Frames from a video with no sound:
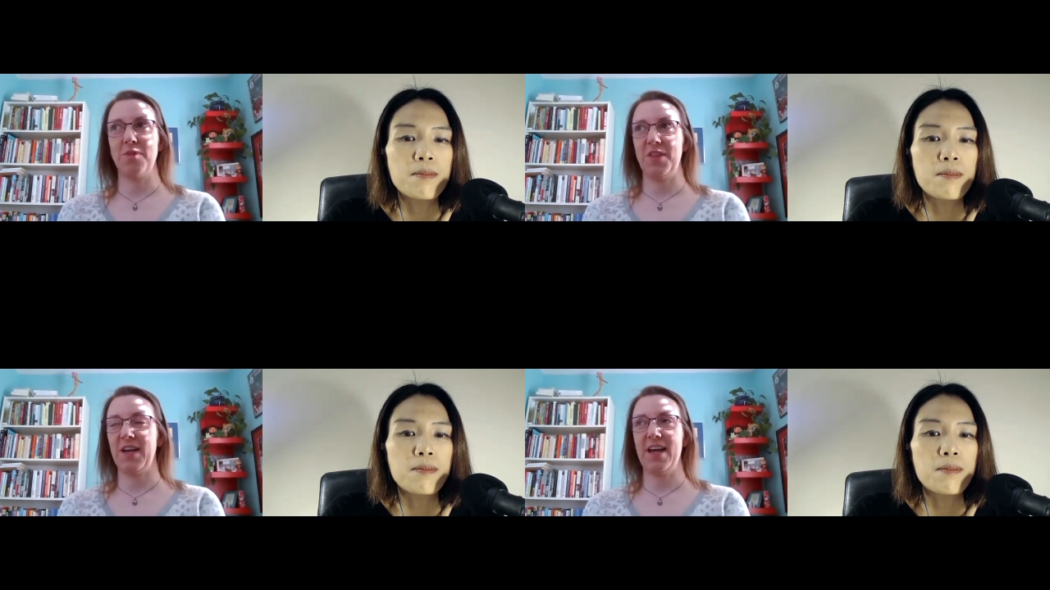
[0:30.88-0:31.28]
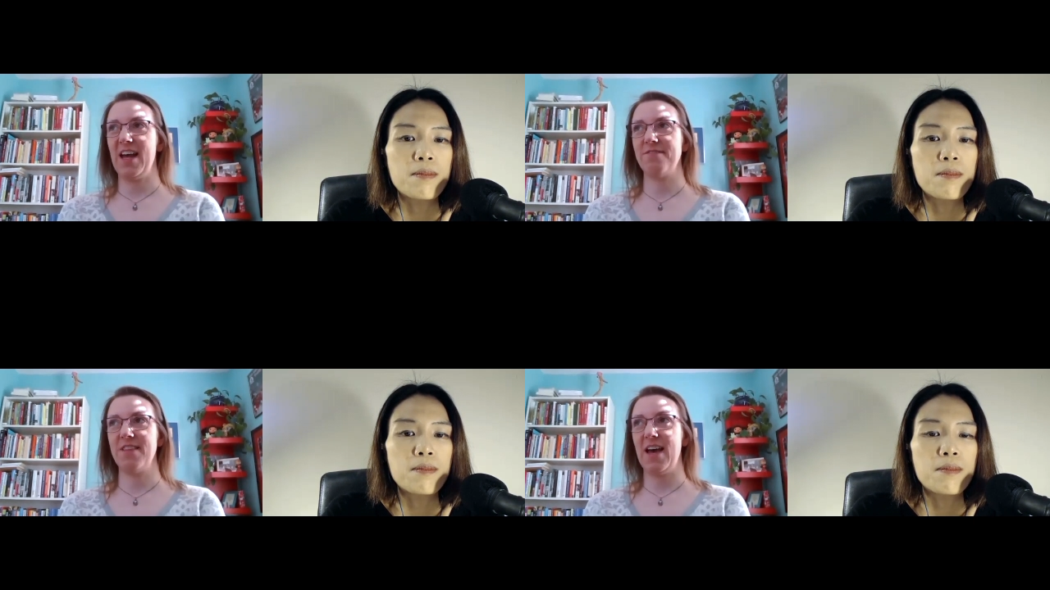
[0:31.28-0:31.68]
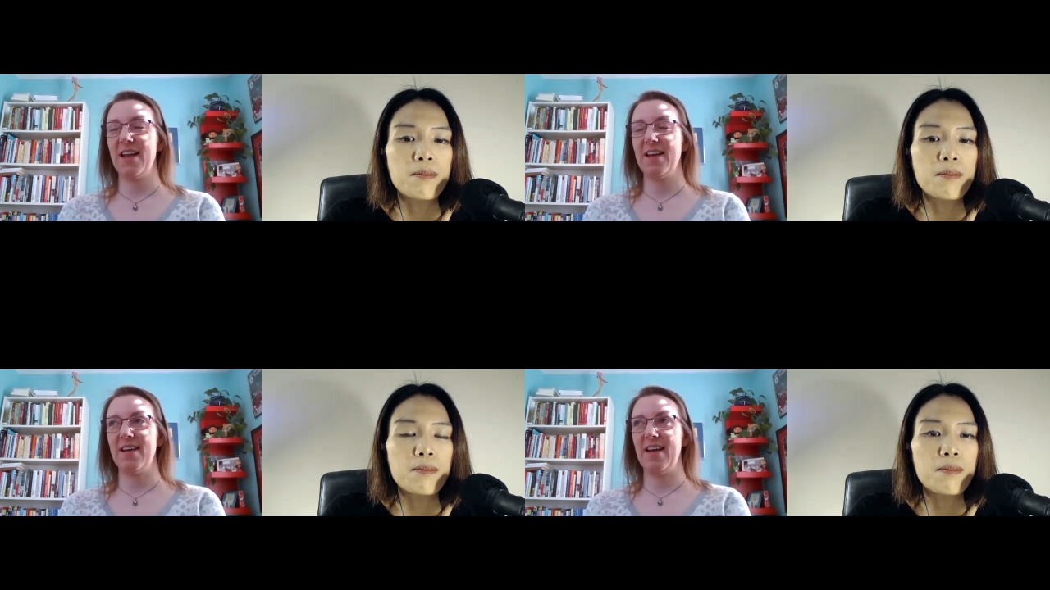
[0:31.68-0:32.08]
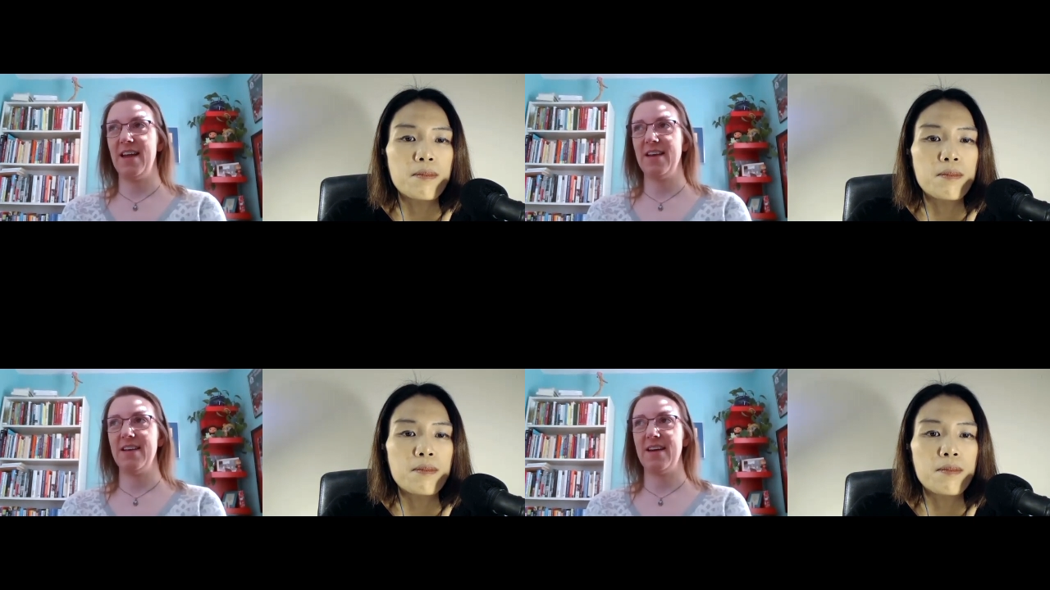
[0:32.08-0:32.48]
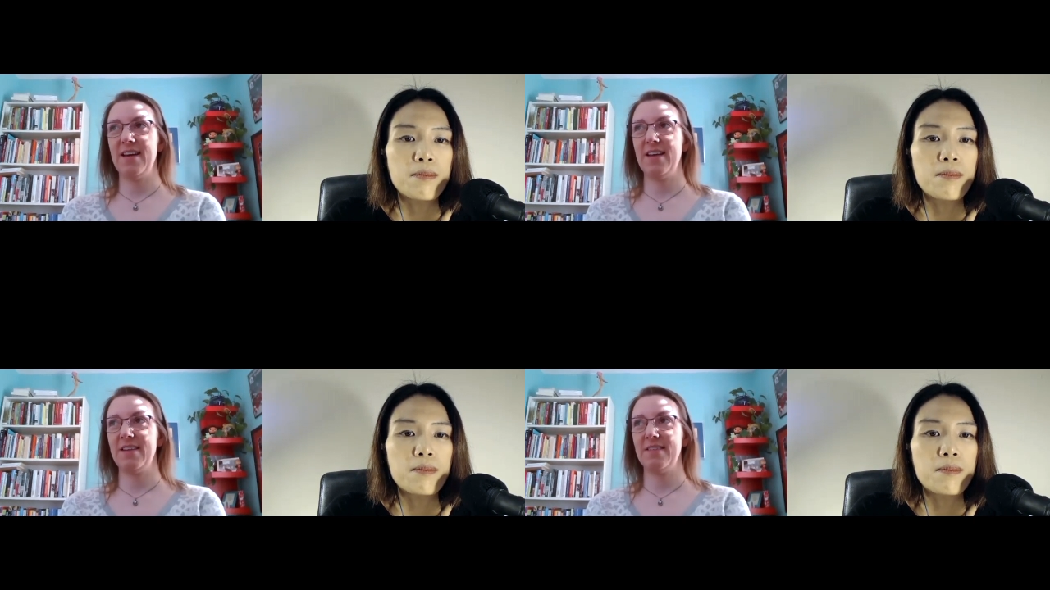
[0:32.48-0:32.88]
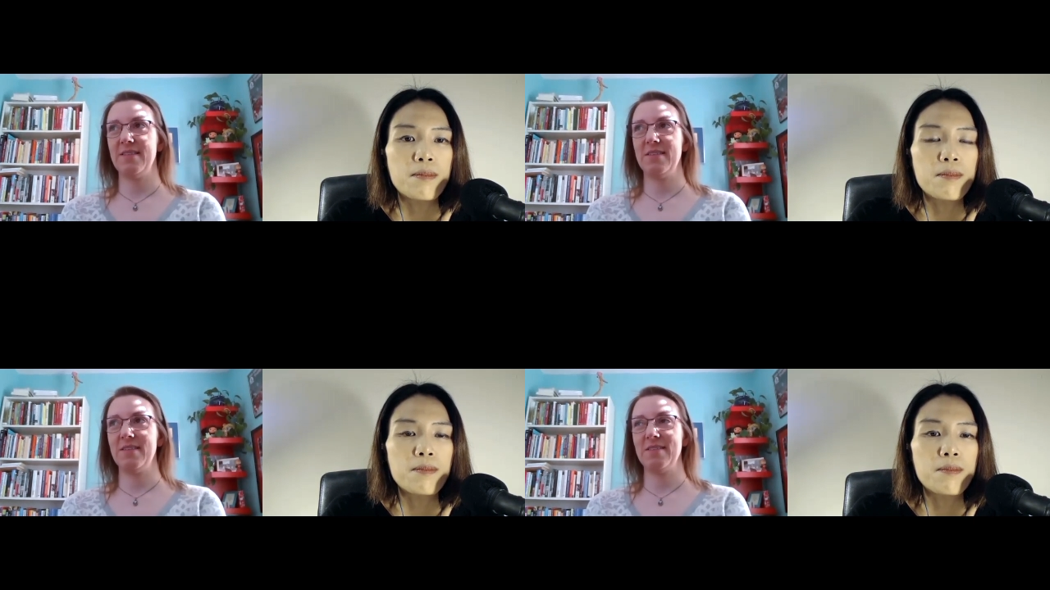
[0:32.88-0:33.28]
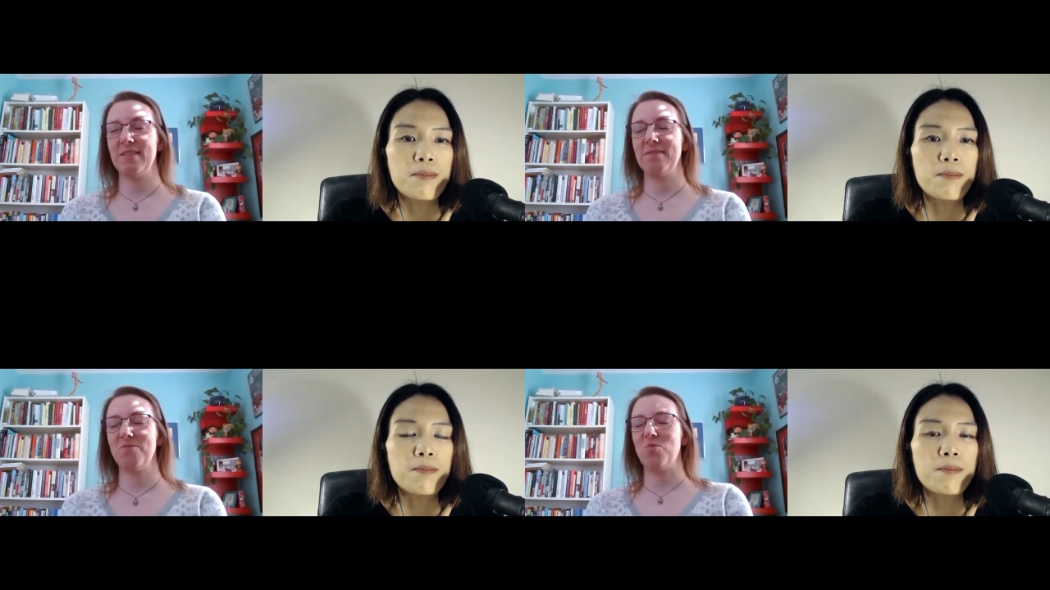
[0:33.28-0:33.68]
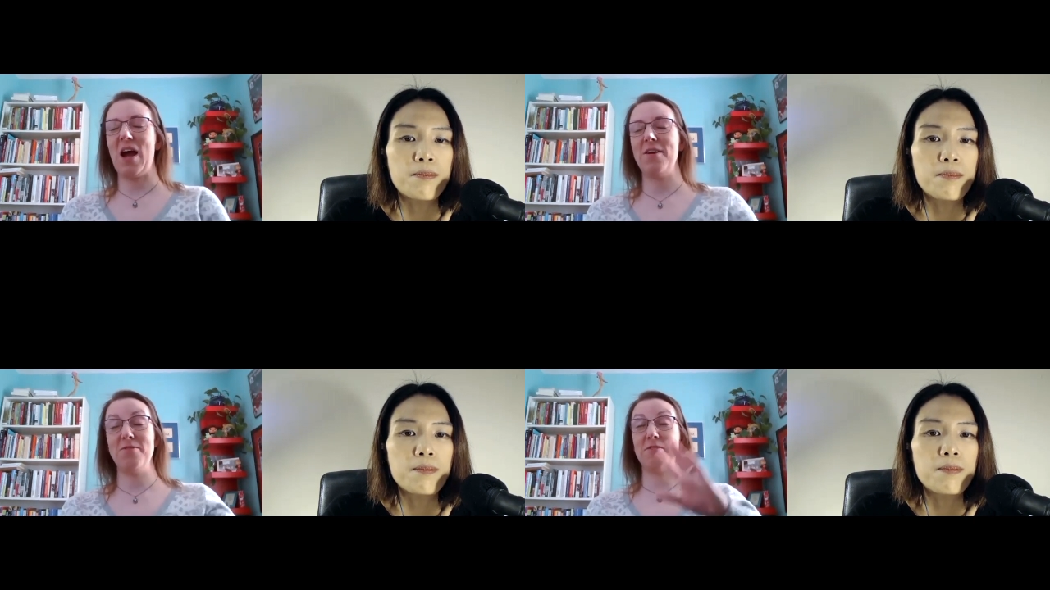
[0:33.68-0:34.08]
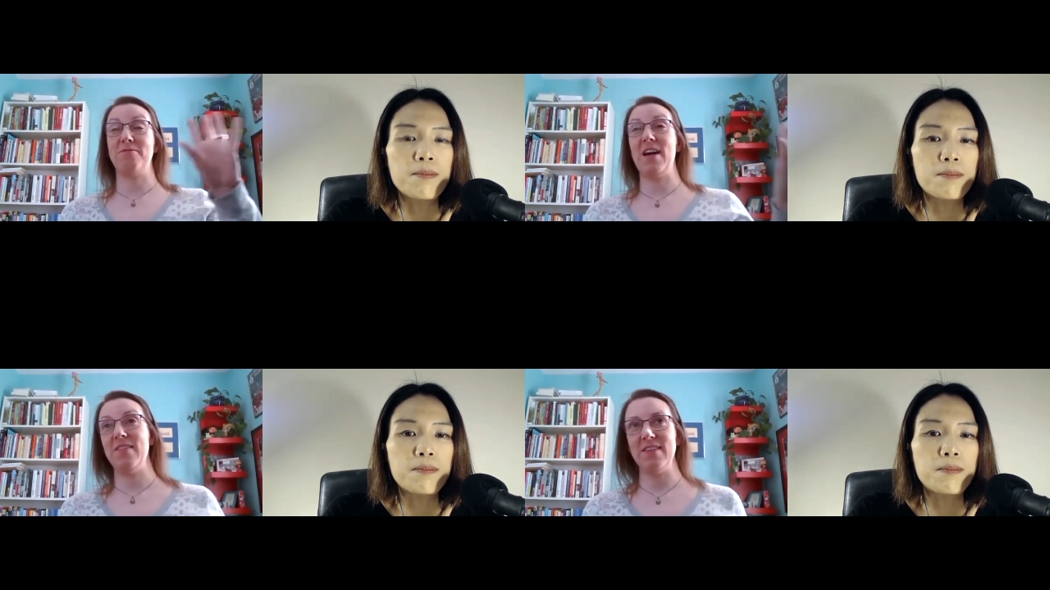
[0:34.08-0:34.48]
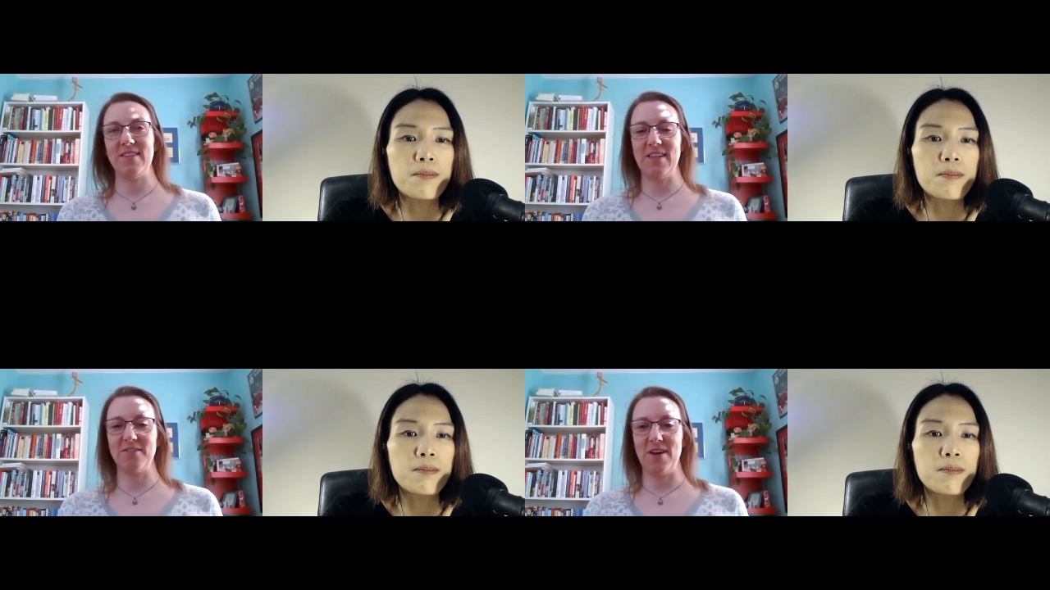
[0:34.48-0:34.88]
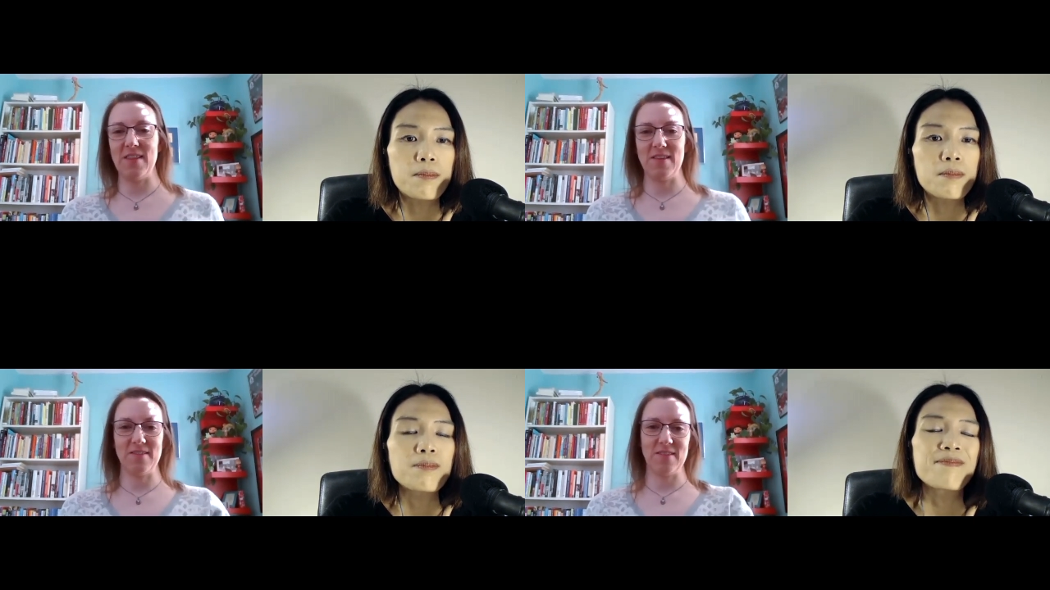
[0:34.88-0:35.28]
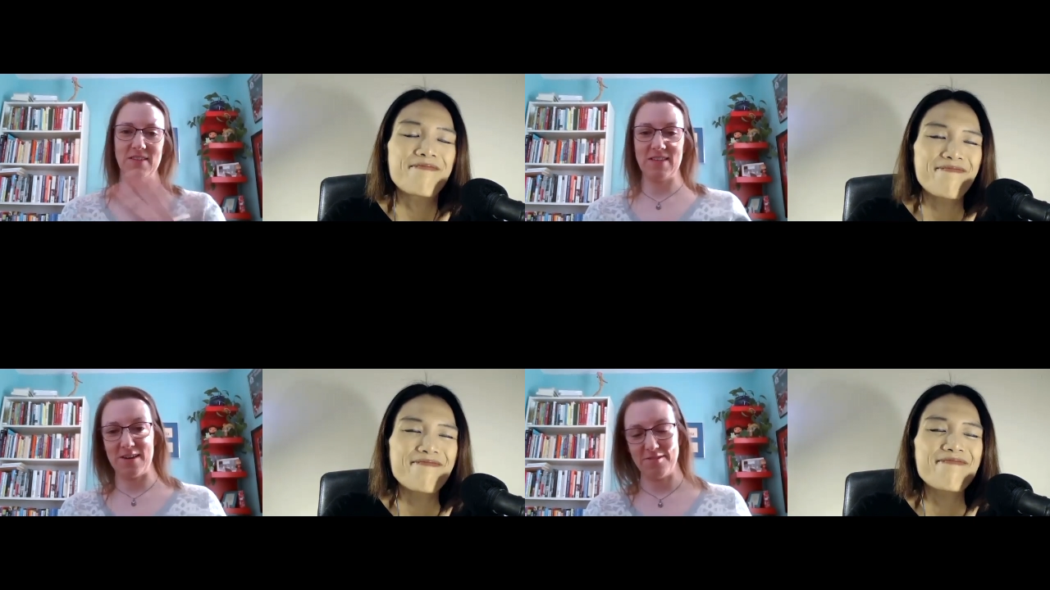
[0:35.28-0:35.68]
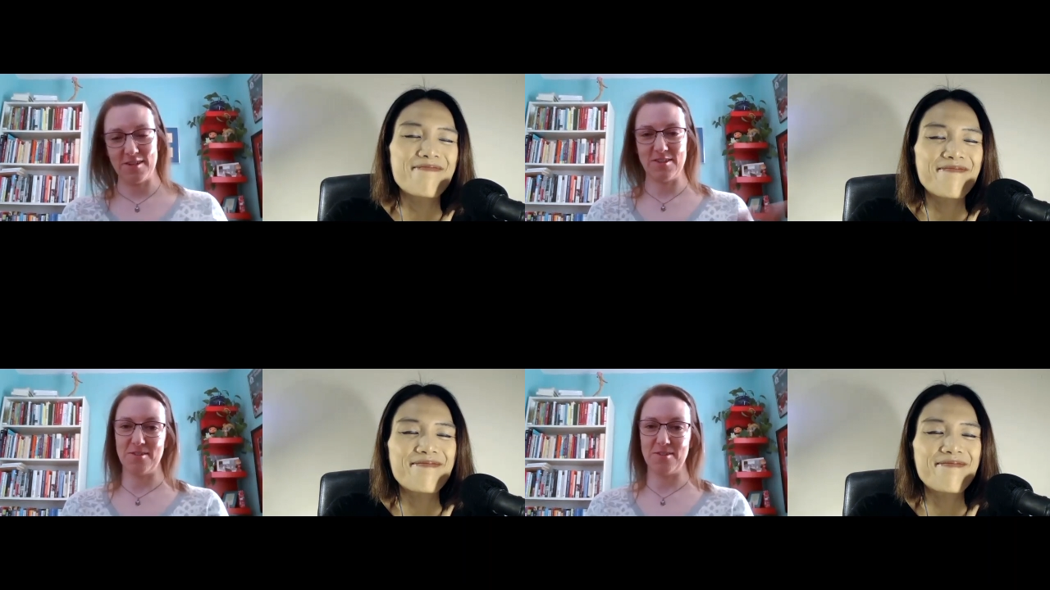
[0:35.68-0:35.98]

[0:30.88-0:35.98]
Speaker 1: think I have that. And I, how do you define these things, right? The, the definitions are